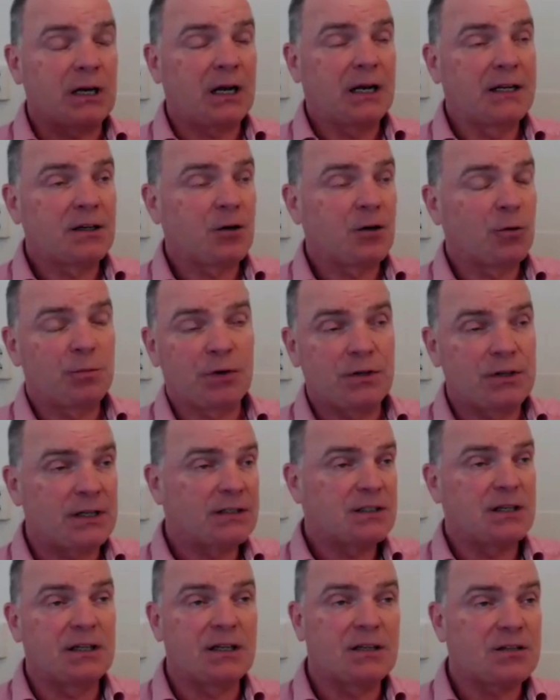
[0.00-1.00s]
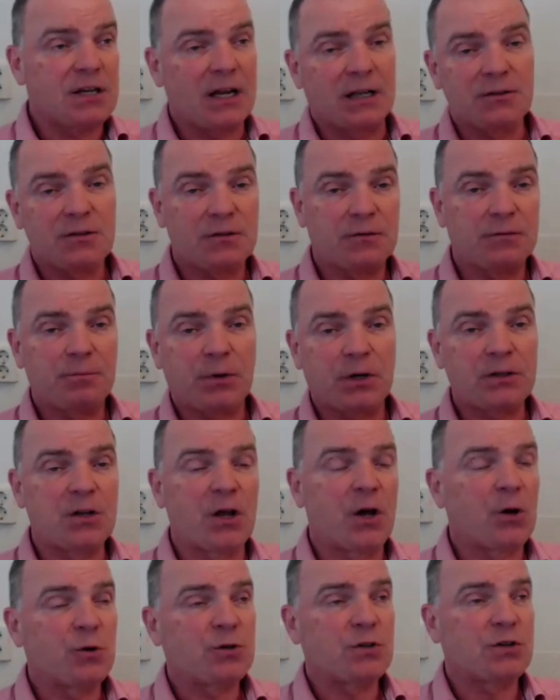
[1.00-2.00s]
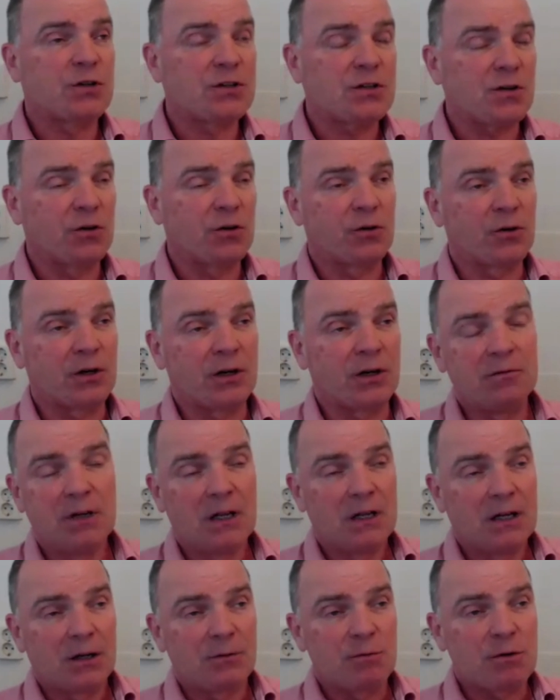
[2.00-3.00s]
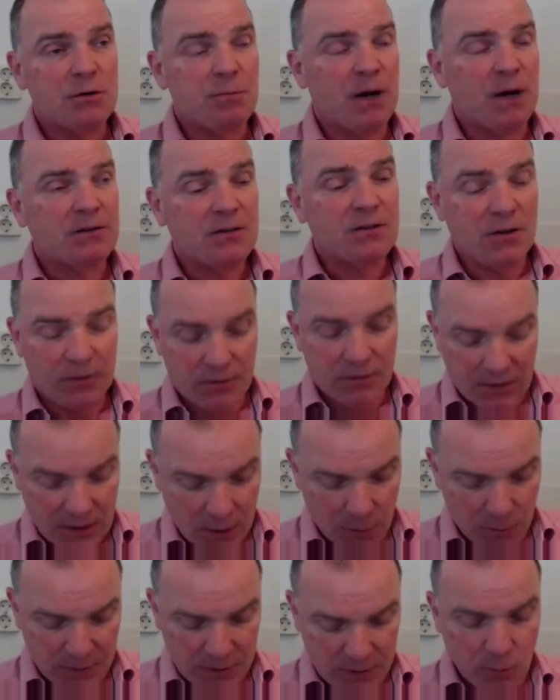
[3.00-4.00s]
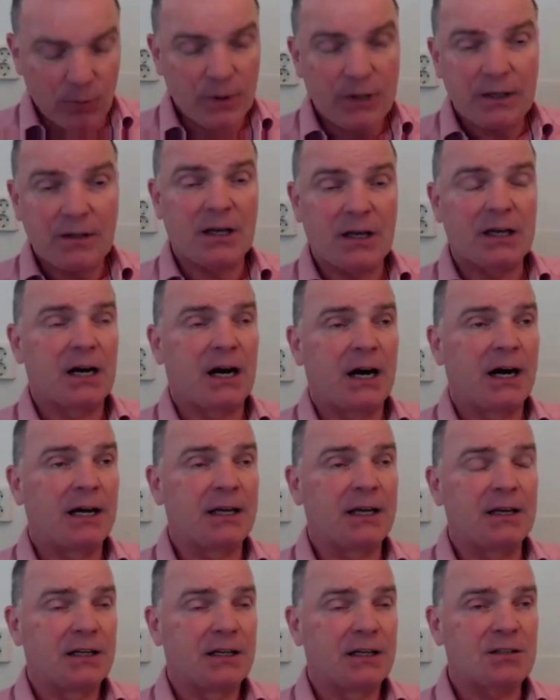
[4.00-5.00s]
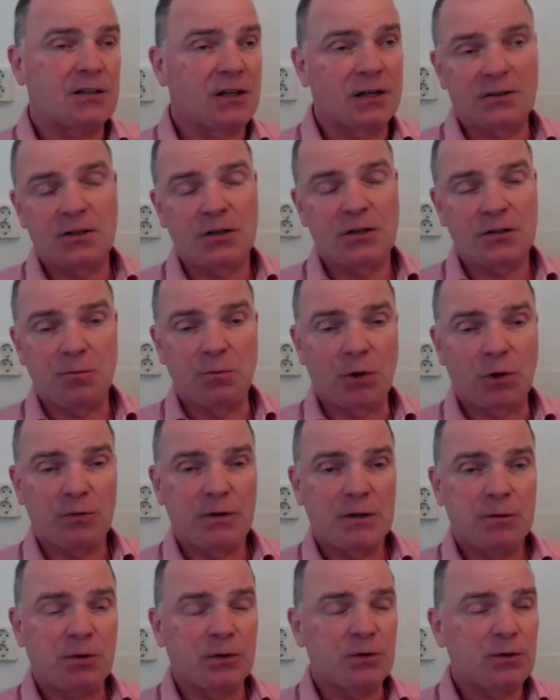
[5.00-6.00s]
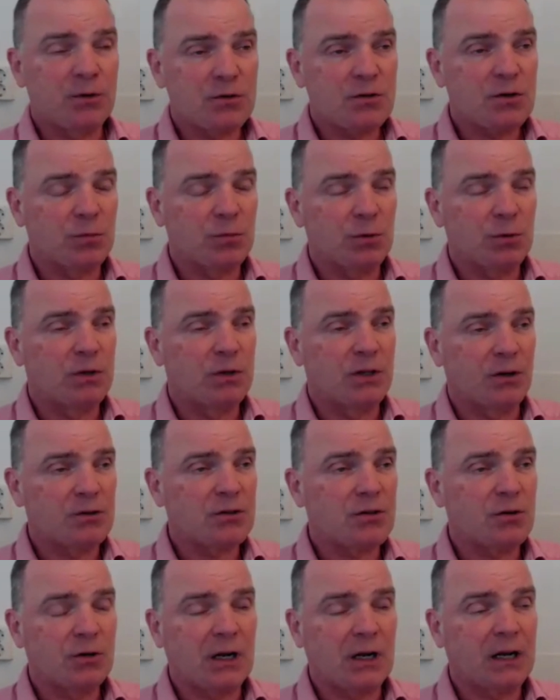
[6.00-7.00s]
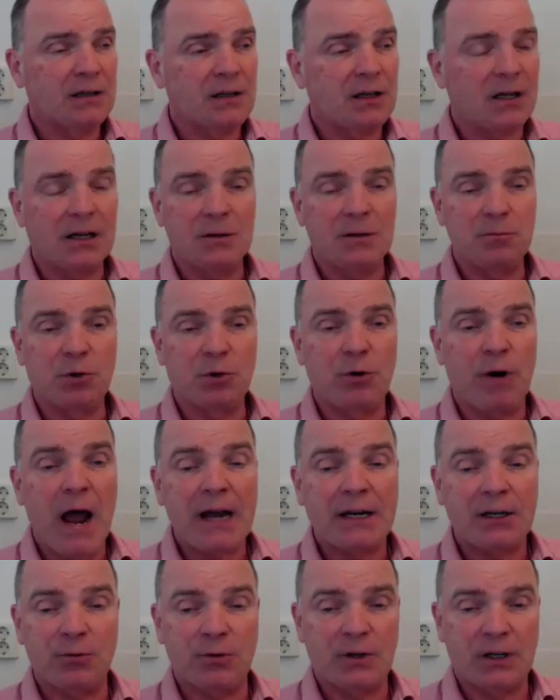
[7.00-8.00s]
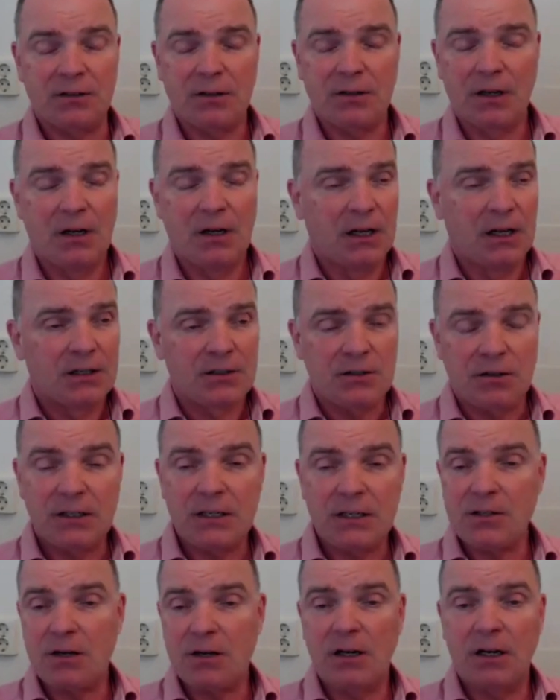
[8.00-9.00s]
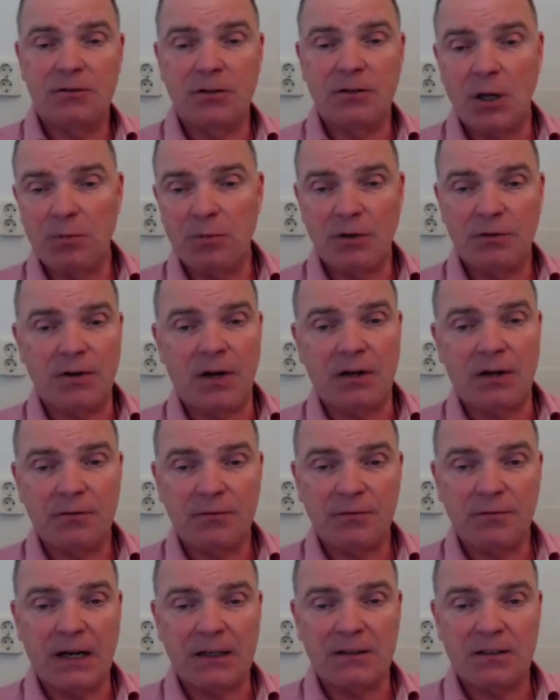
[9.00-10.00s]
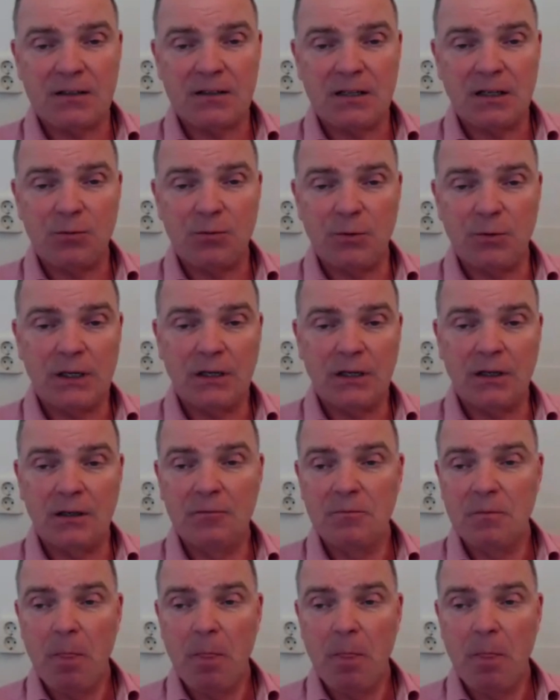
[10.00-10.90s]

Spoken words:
clinical prediction in sense of prognosis or response to therapy with AI is not just more reproducible, but also clinically more accurate. So these are a number of other factors that we